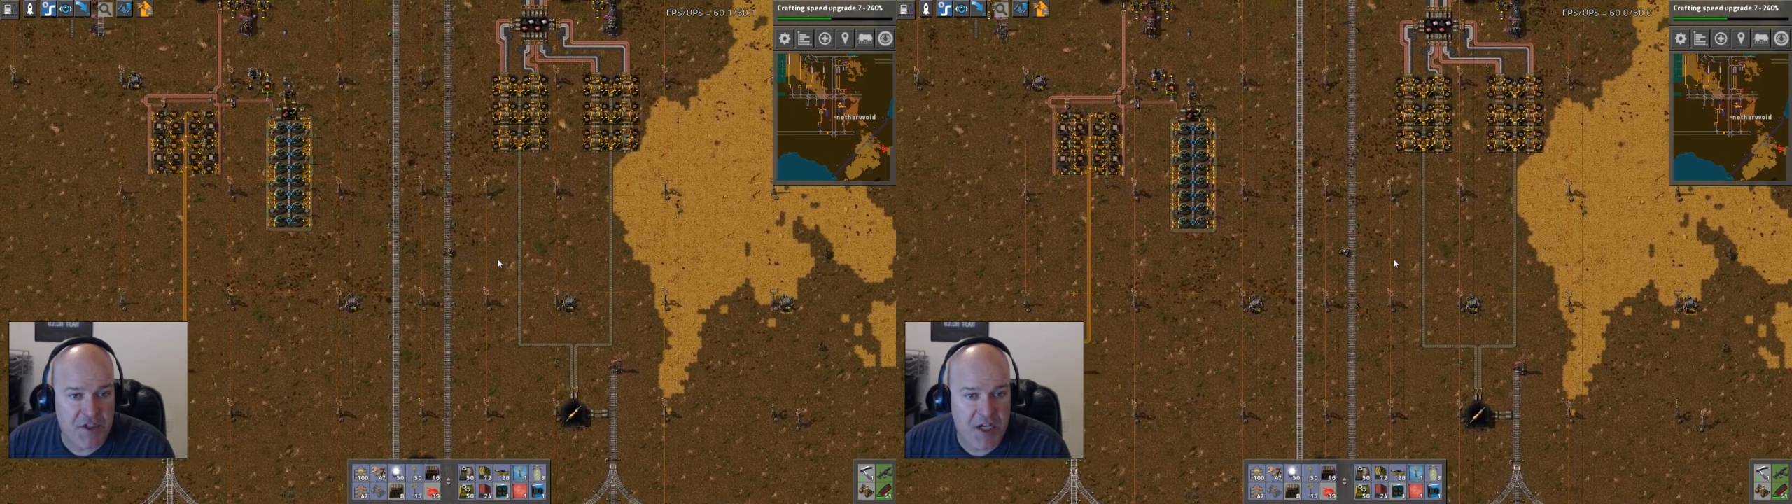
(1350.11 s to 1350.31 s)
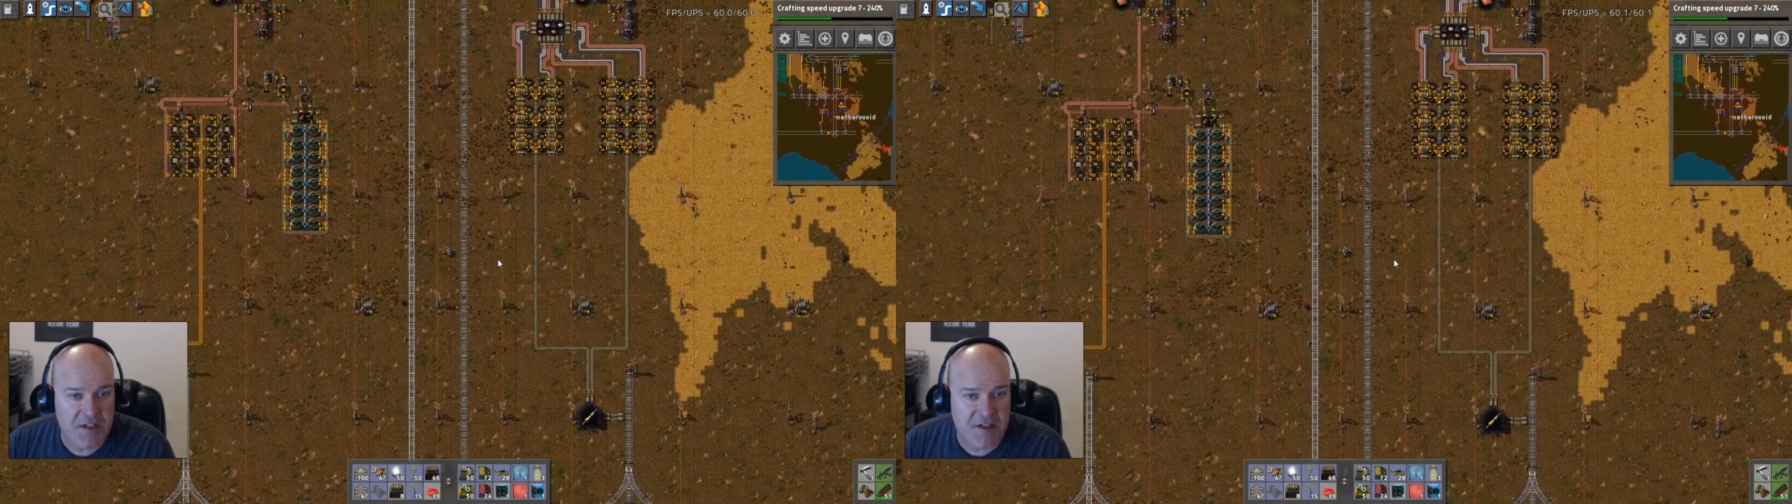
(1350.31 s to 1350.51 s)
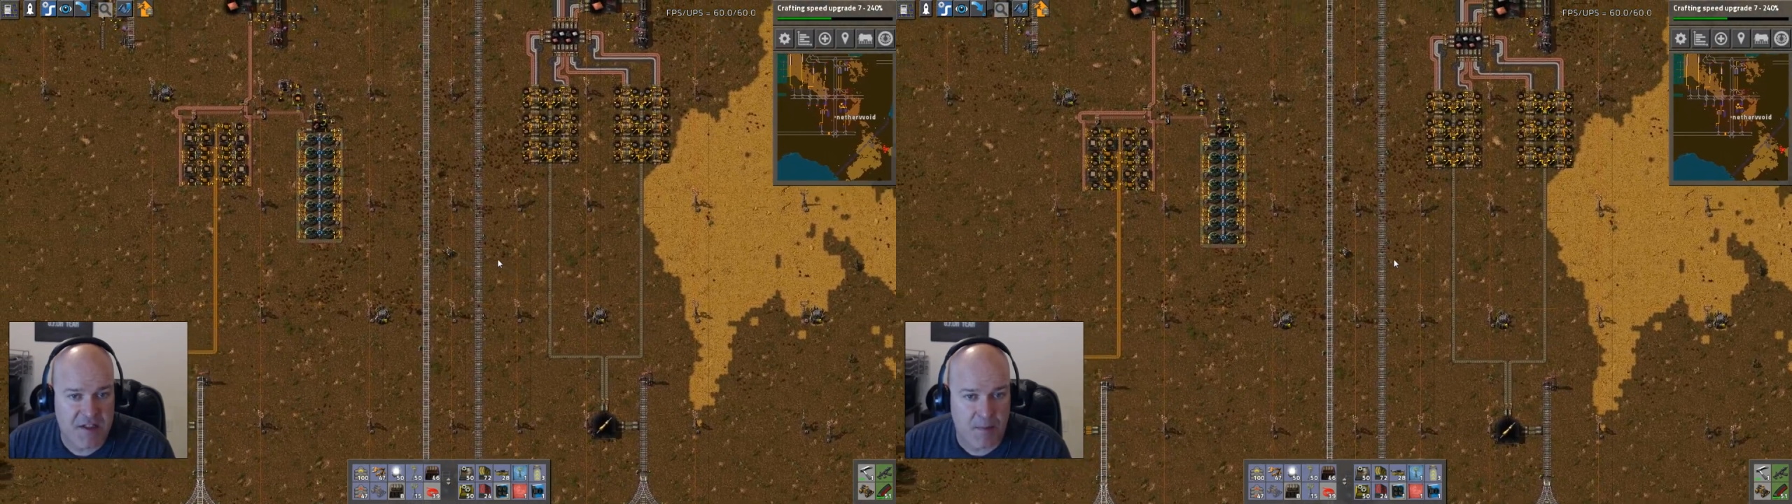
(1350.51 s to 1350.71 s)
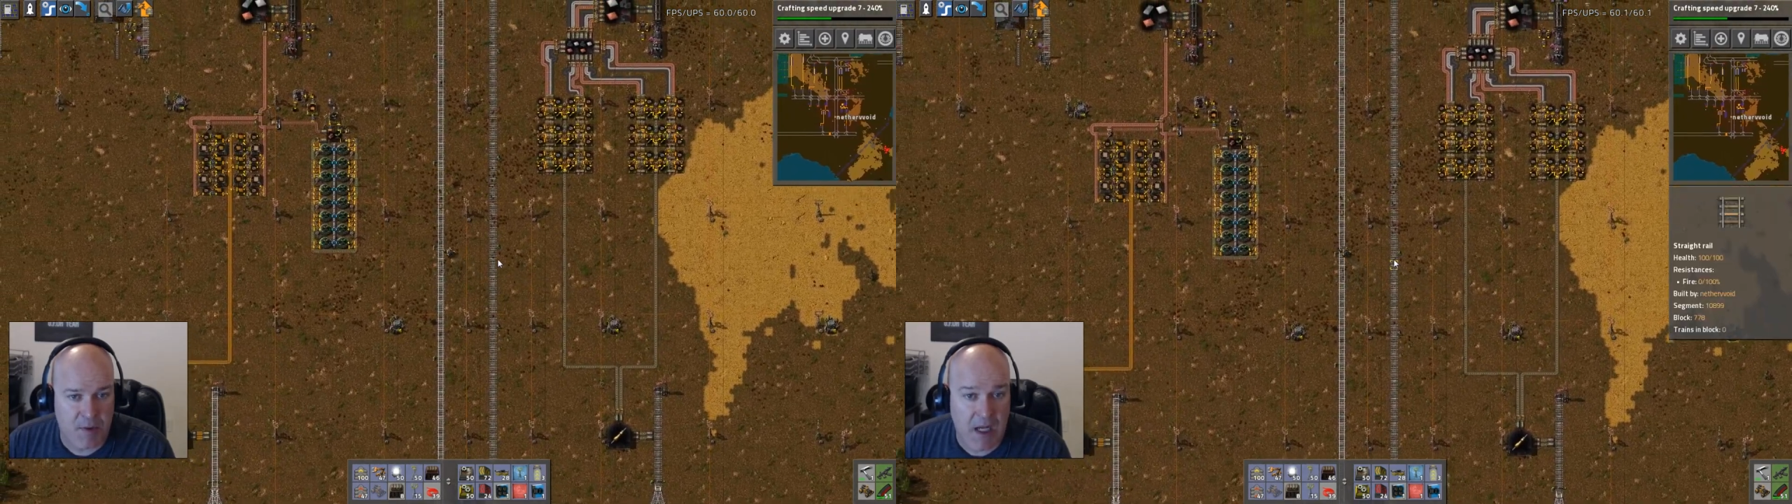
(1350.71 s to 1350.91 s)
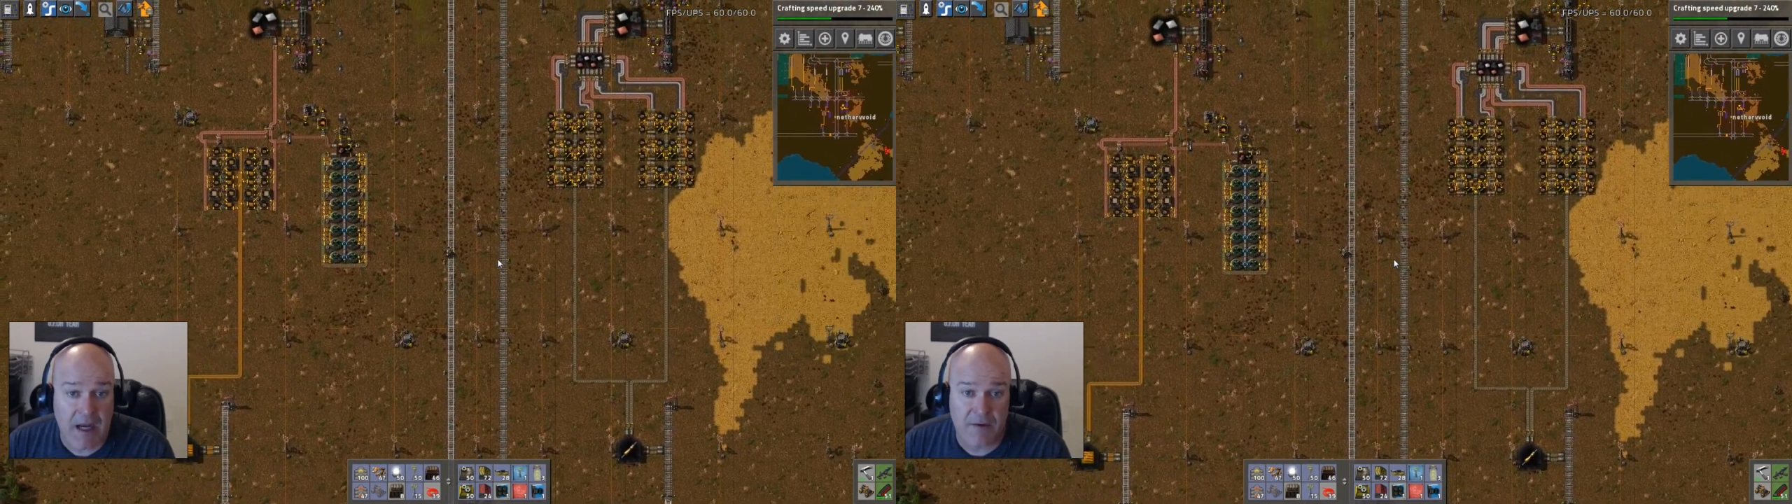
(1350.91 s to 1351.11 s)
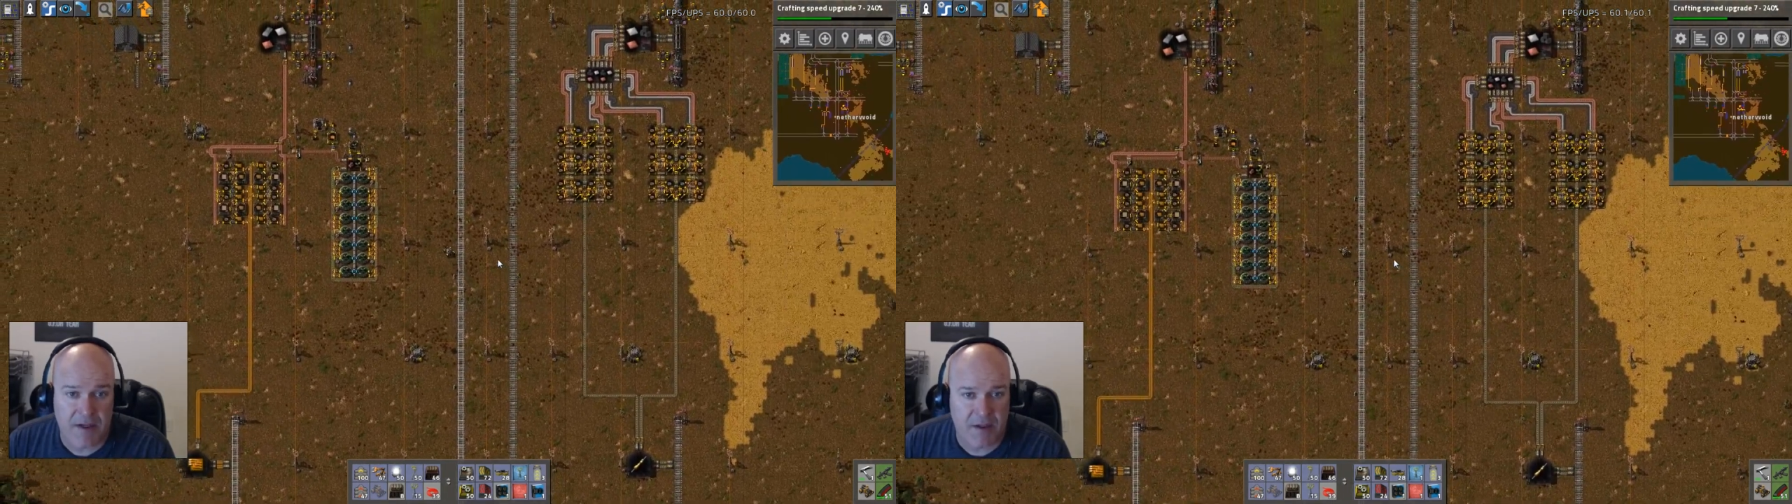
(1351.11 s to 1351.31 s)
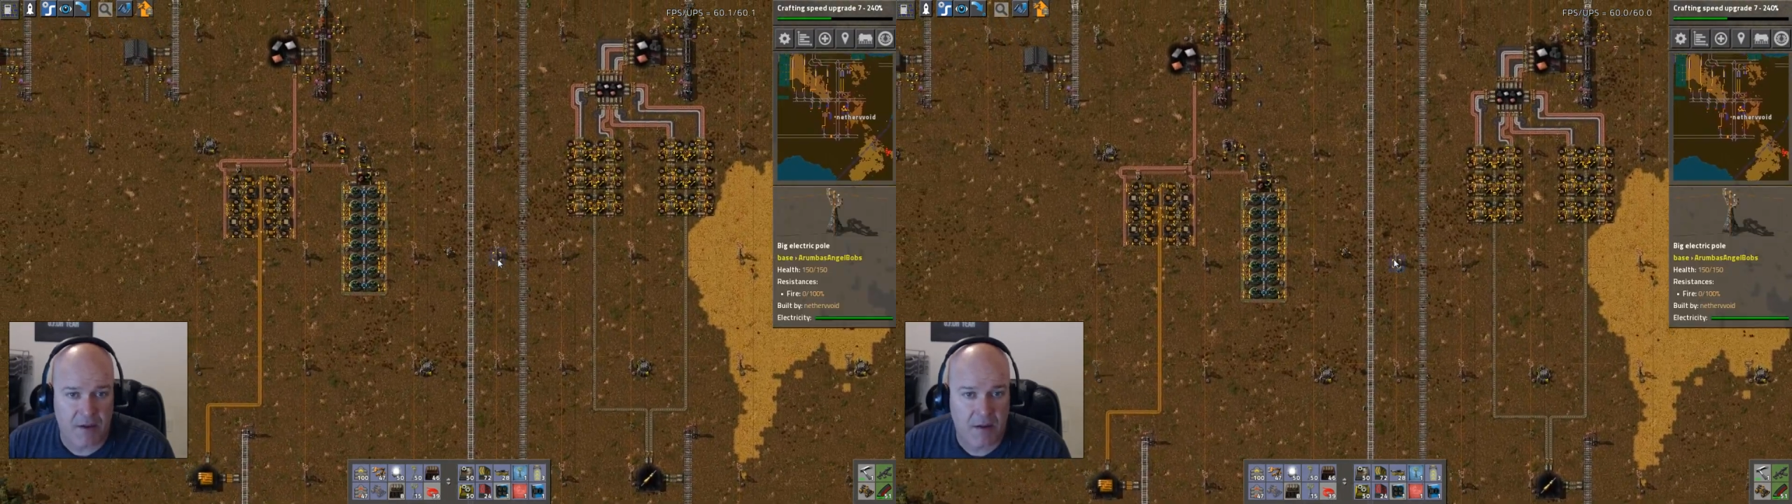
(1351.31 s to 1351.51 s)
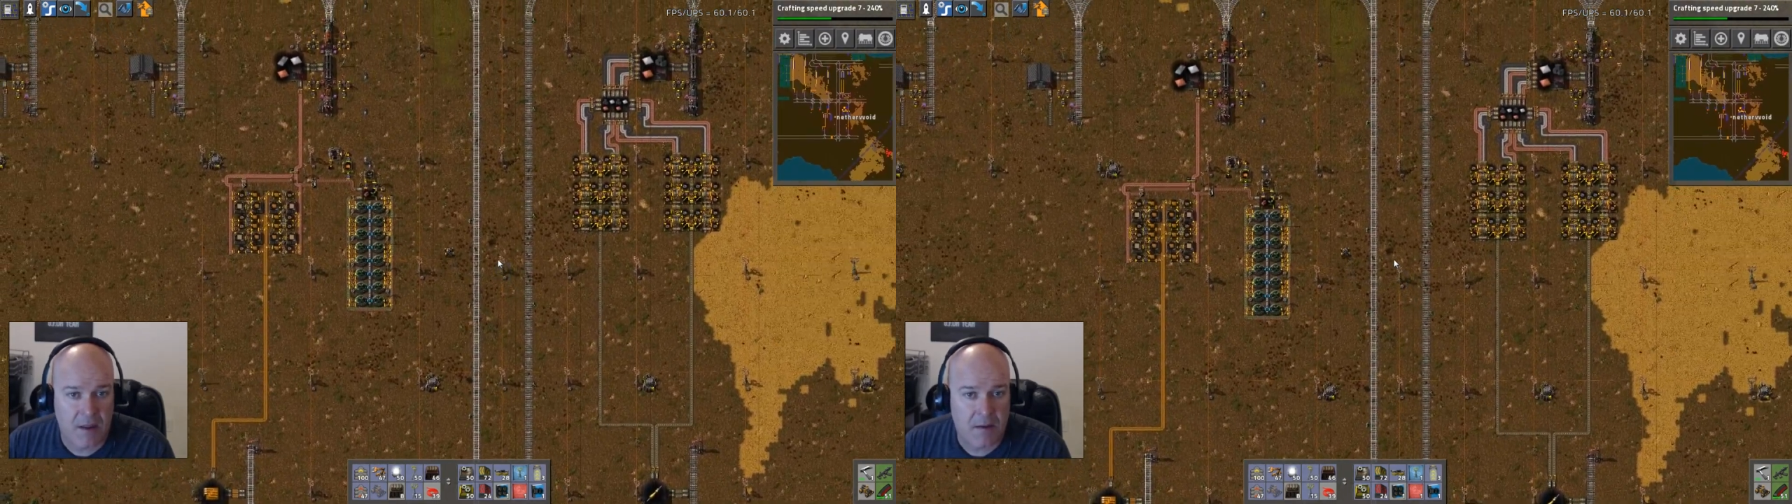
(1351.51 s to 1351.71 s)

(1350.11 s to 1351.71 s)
change the supply over here.